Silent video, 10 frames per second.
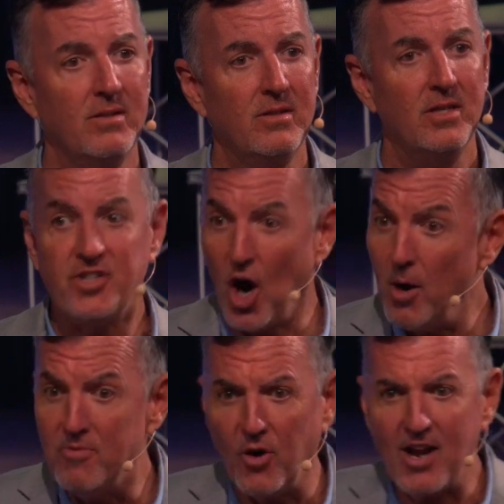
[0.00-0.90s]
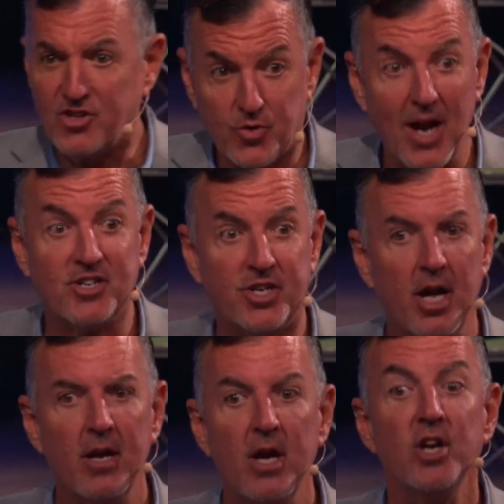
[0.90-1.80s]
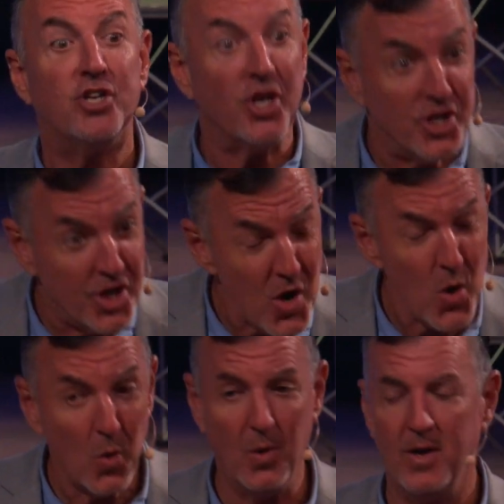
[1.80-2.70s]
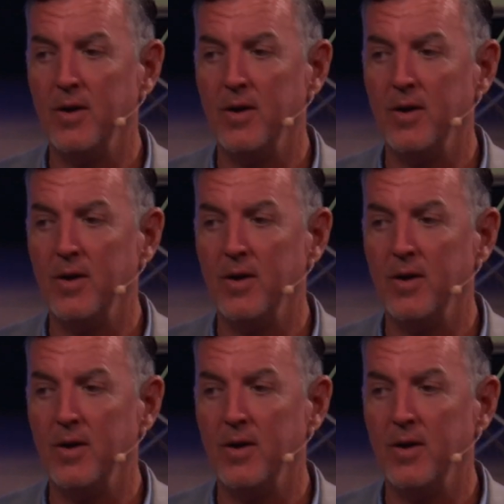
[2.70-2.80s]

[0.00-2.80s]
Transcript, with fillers: His arms are outstretched to you.